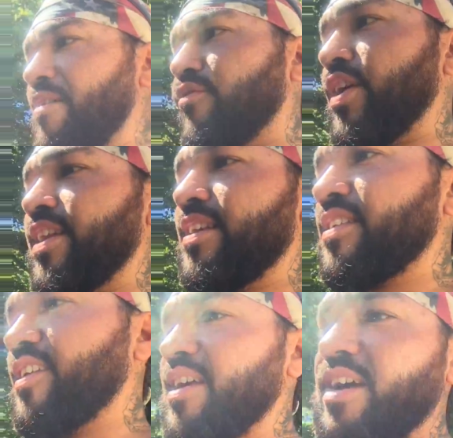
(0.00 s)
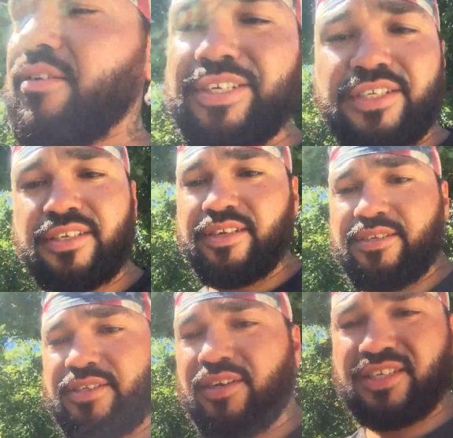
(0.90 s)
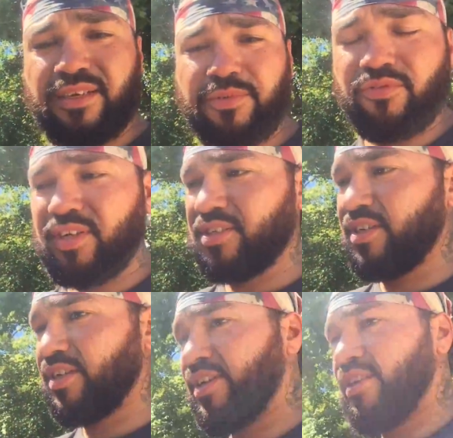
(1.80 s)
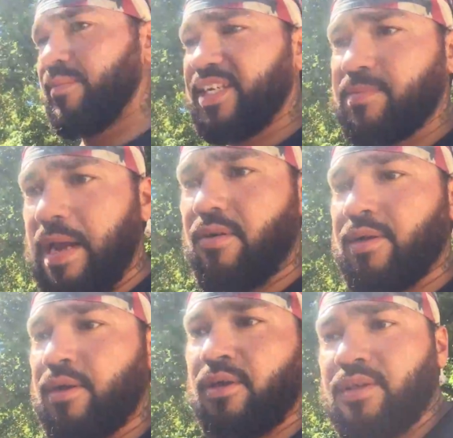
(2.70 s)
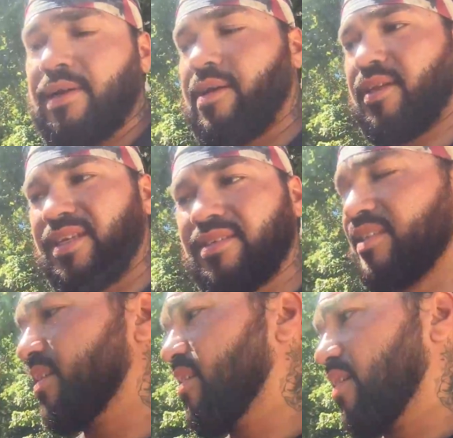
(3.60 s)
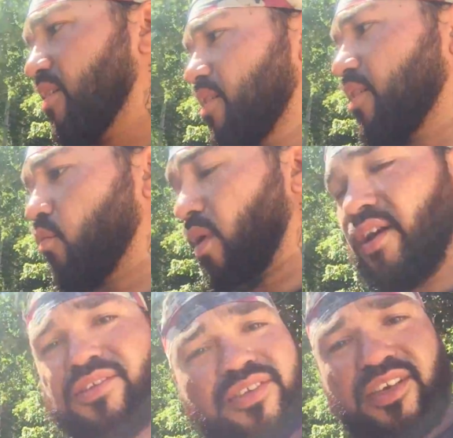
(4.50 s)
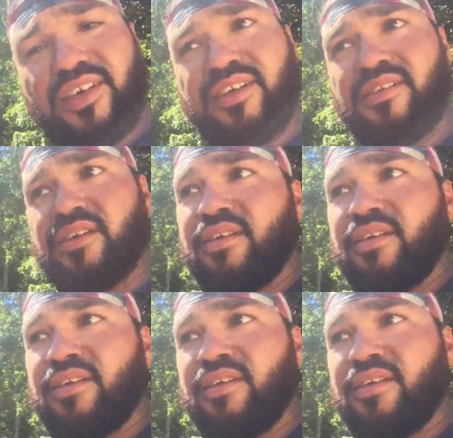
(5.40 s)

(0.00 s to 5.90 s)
halfway decent now. It starts up and runs good. It makes power on all the outlets. It welds good.